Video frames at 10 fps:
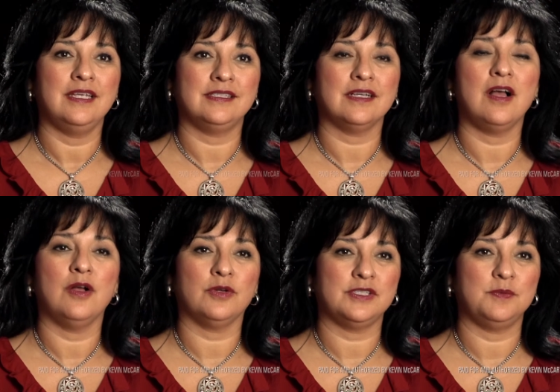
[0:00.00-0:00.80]
He's a
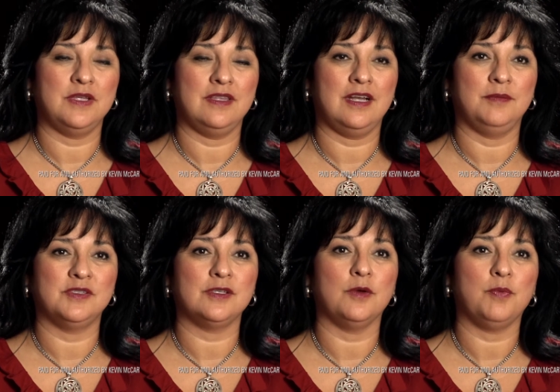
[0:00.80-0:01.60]
congressman that I'm
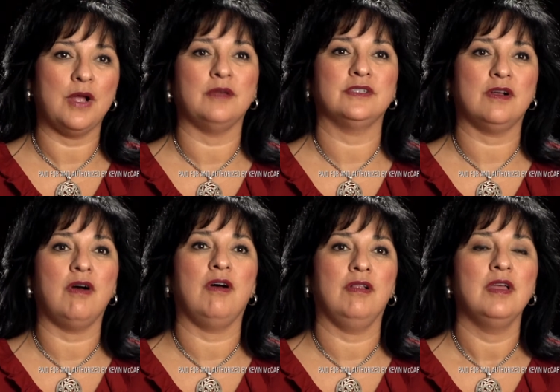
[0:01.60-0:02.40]
so proud to
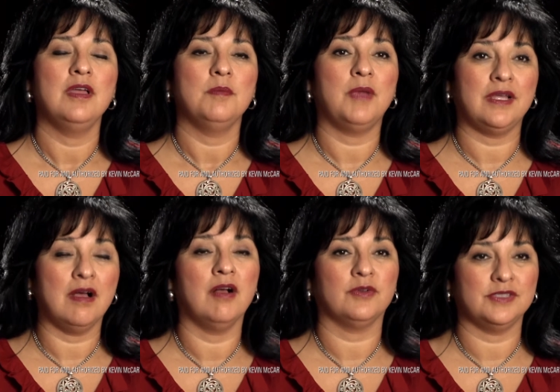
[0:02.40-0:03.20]
call my
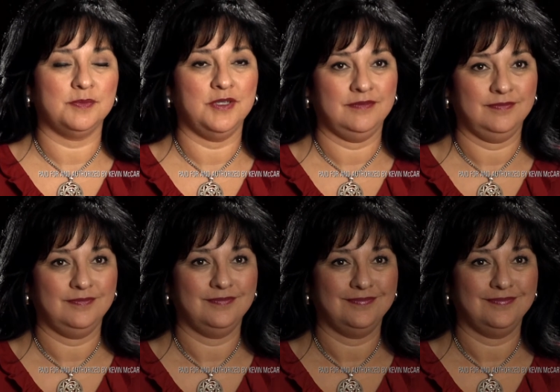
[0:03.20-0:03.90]
congressman.